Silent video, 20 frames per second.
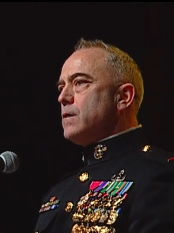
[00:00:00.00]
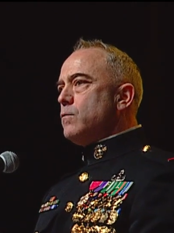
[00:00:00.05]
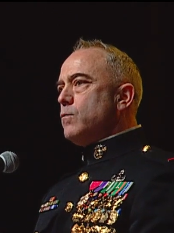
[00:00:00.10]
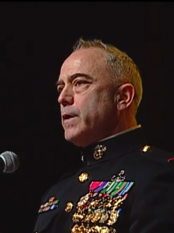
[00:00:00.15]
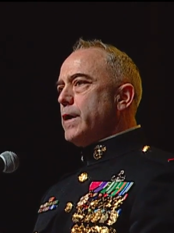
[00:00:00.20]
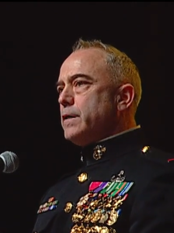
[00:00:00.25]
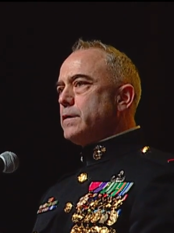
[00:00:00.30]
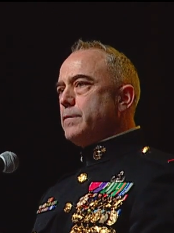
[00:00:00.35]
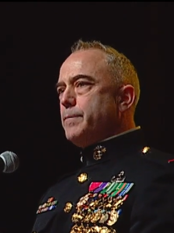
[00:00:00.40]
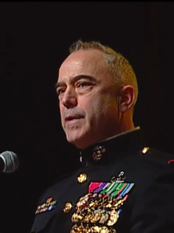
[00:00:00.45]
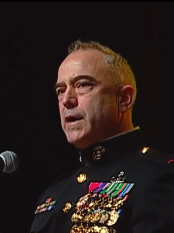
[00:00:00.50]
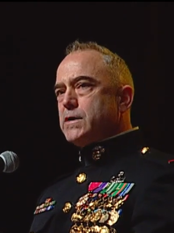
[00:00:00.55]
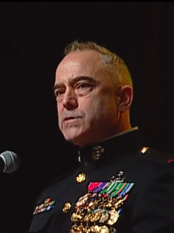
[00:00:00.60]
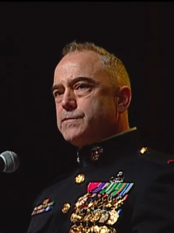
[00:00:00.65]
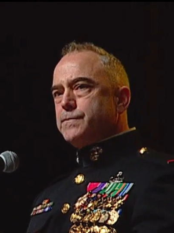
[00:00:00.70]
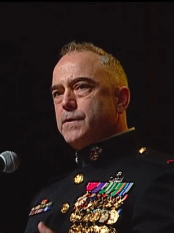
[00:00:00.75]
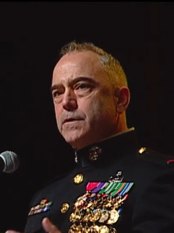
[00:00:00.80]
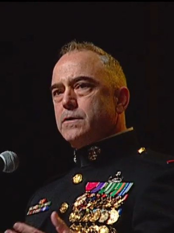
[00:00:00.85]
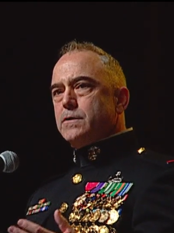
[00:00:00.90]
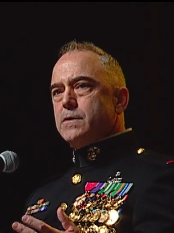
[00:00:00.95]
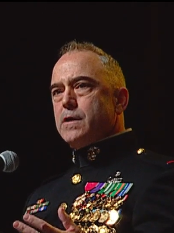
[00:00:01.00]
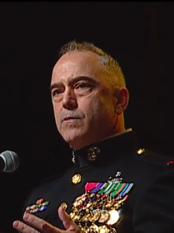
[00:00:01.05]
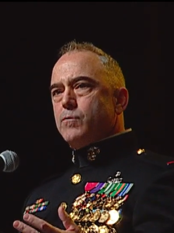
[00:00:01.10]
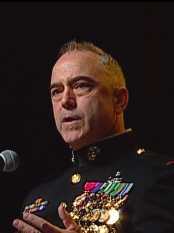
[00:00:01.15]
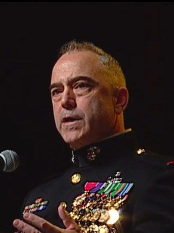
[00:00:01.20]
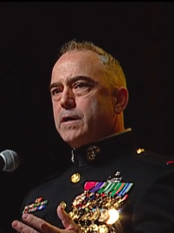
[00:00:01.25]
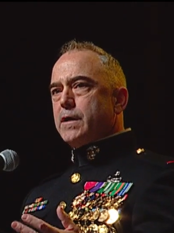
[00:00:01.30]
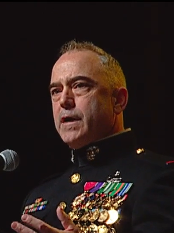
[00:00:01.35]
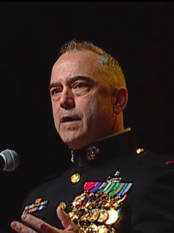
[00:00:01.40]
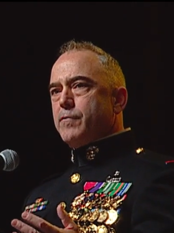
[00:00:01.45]
We had the best food that
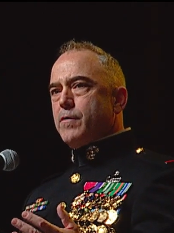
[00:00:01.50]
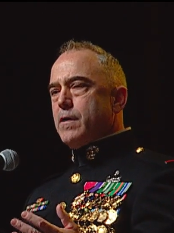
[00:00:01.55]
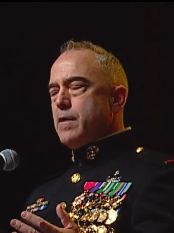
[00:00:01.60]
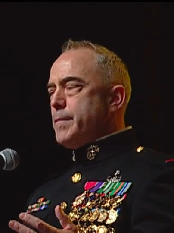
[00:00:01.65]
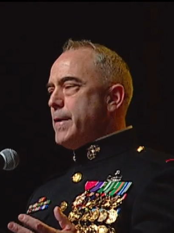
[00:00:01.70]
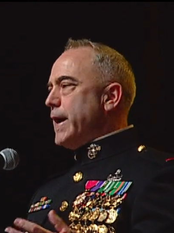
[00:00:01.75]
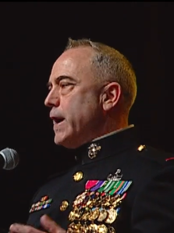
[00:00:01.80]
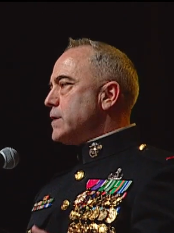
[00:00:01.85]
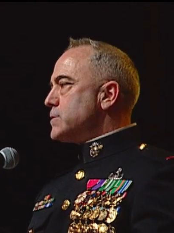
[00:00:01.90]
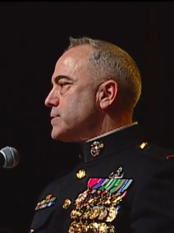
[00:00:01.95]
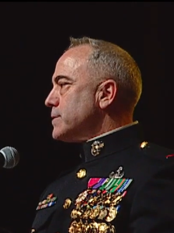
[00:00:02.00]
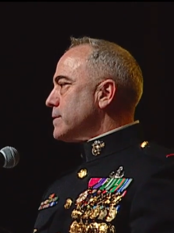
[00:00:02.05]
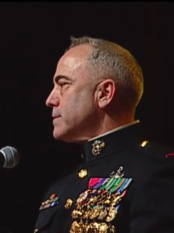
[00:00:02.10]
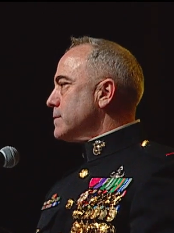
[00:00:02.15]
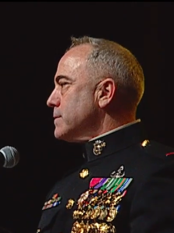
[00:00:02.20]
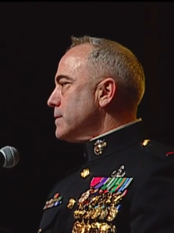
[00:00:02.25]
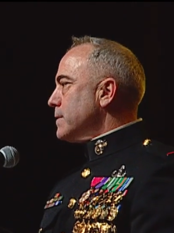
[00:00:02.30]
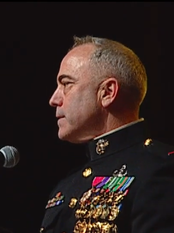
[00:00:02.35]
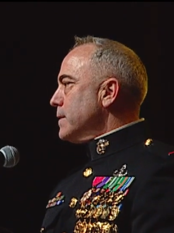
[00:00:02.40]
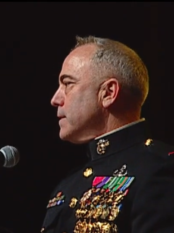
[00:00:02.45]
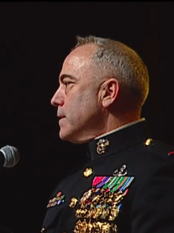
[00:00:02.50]
we could ever imagine.